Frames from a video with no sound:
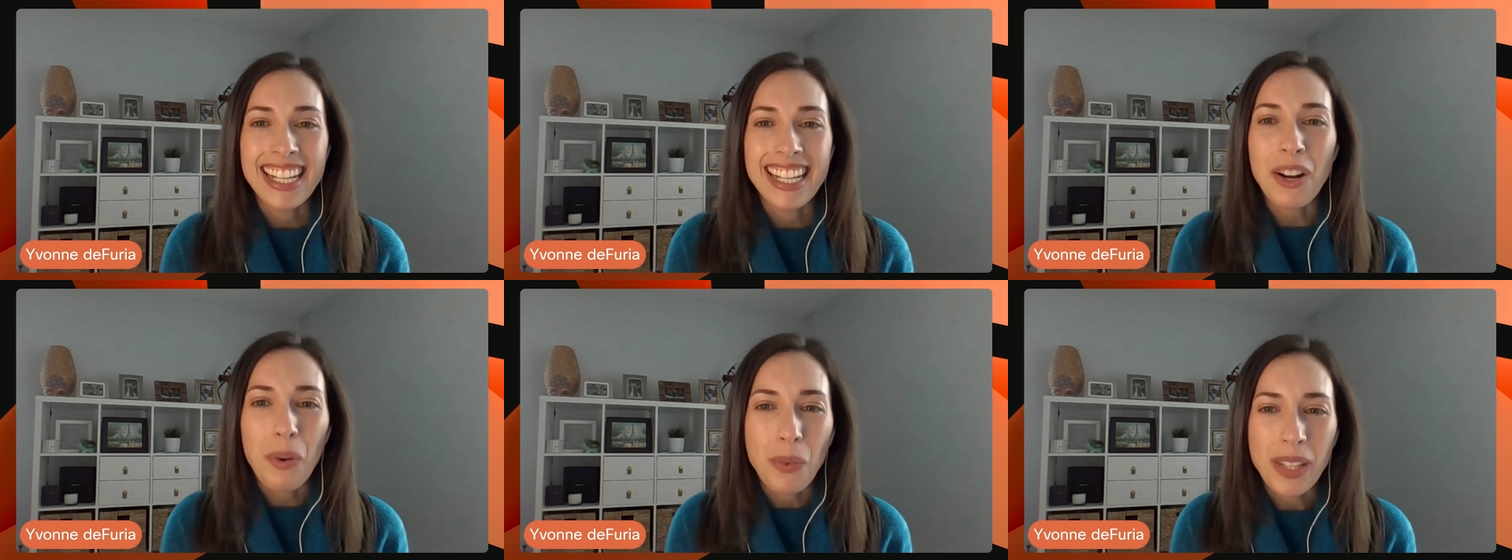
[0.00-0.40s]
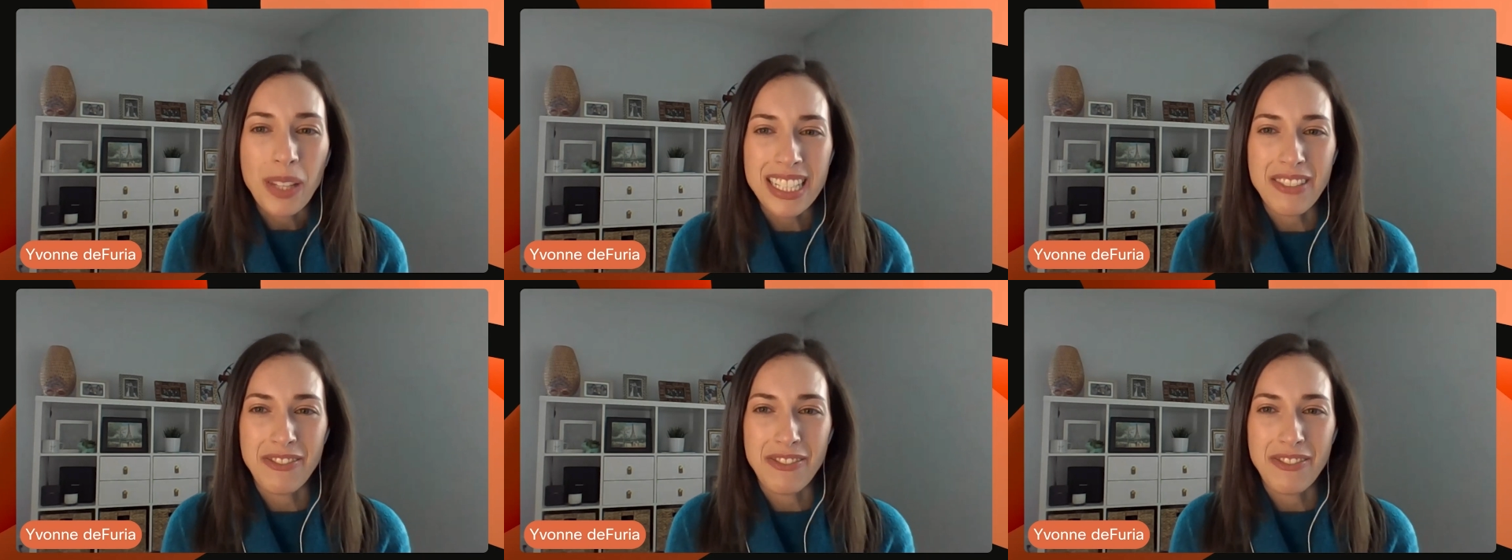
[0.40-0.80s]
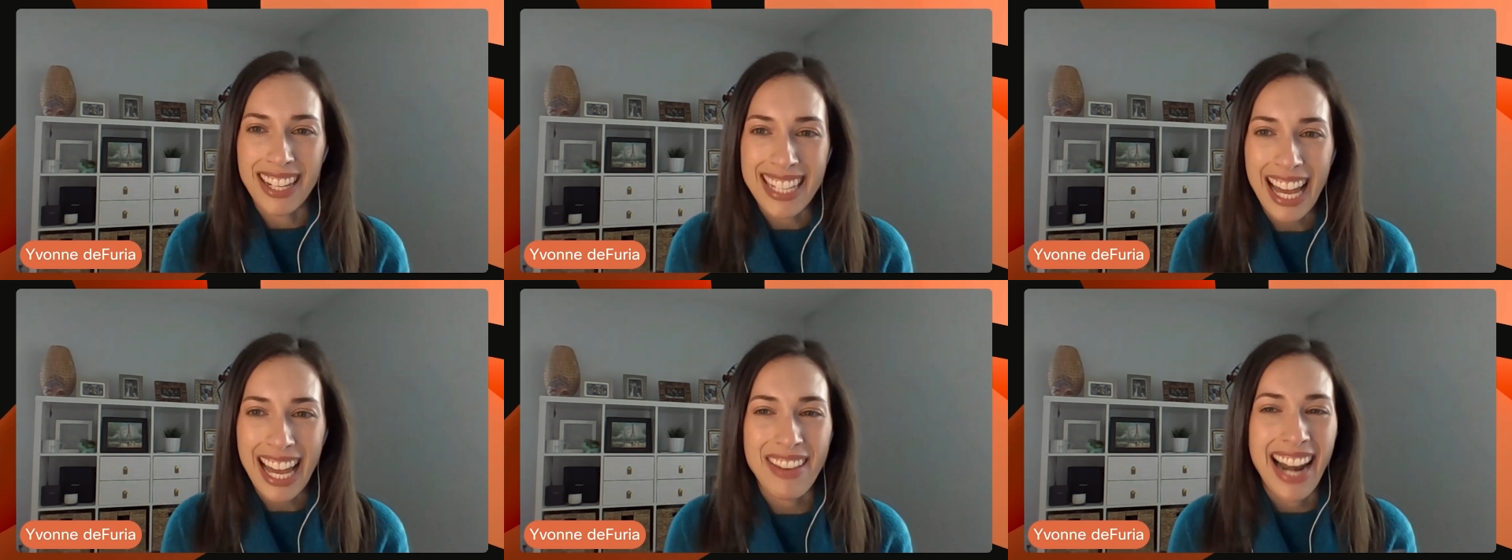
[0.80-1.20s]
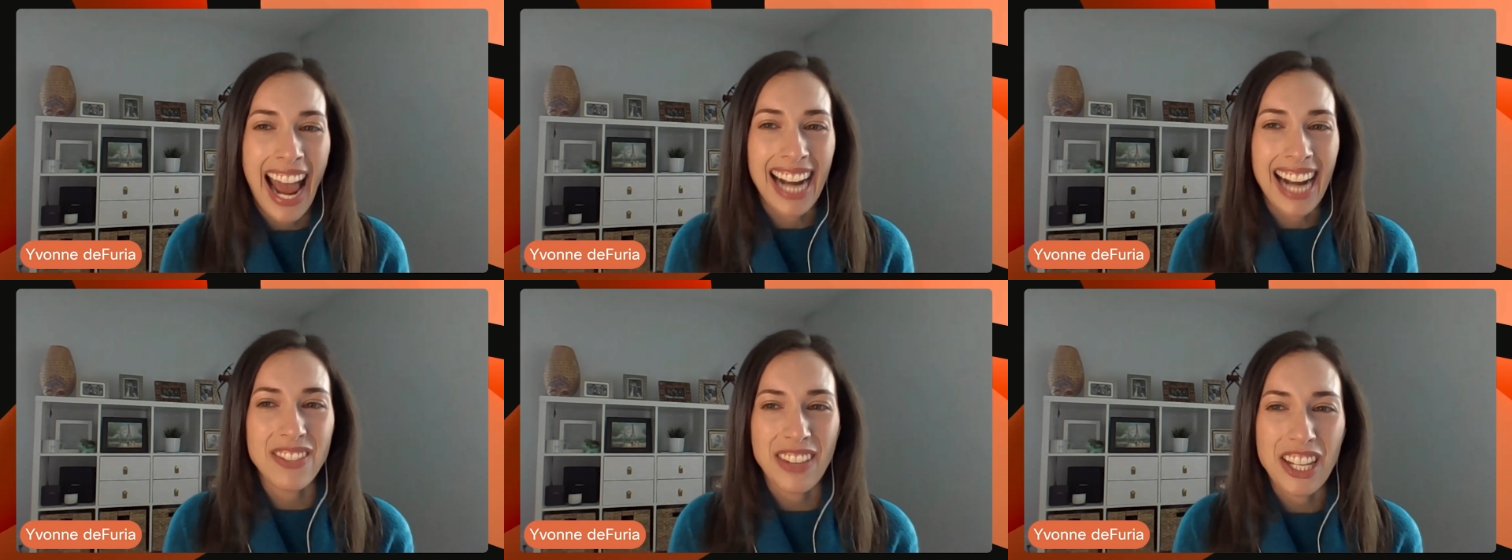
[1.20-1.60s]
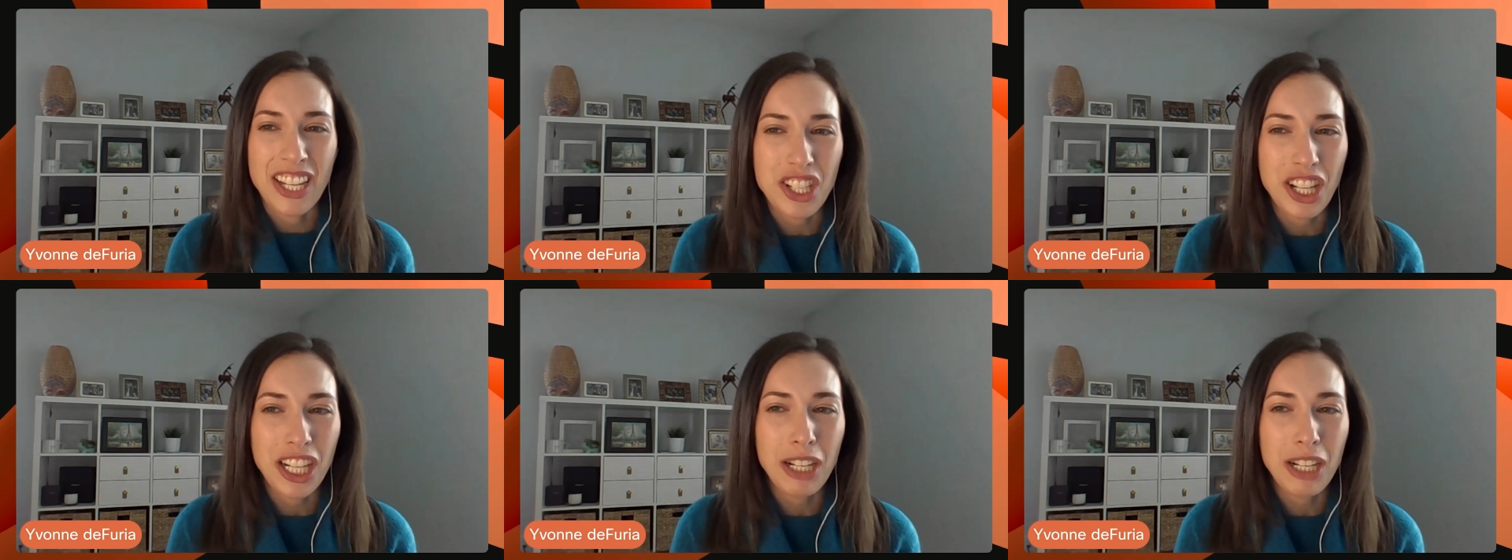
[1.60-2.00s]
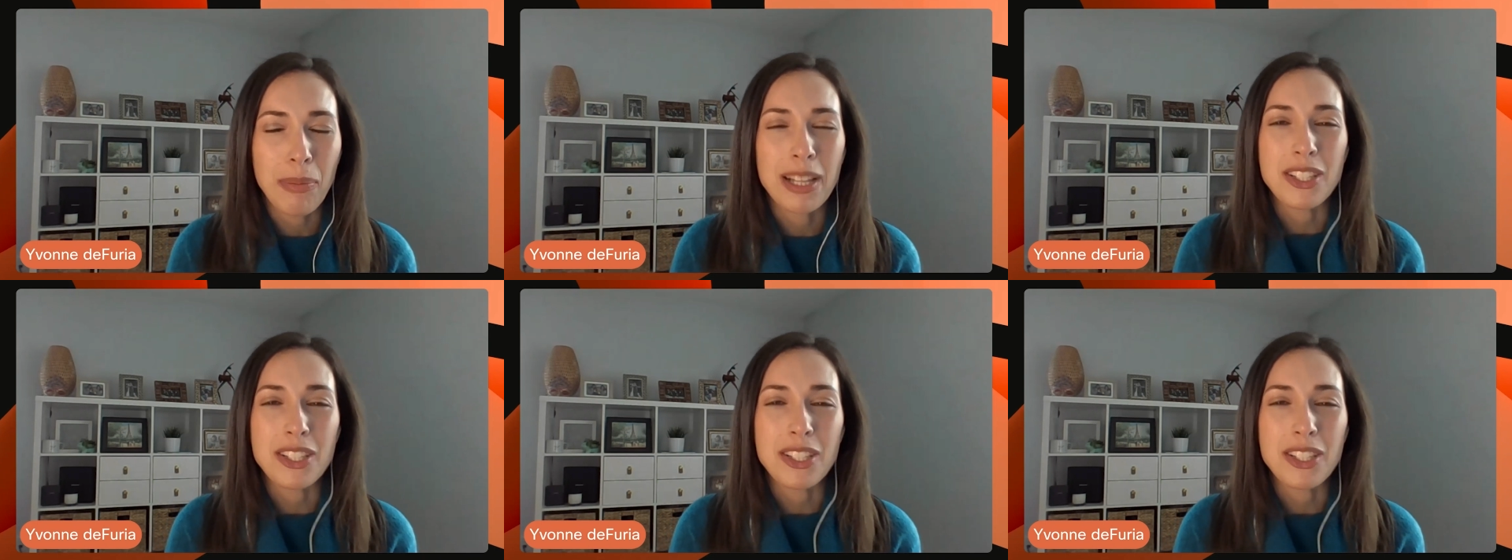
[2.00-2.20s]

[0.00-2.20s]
Not only is it fun to have an activation,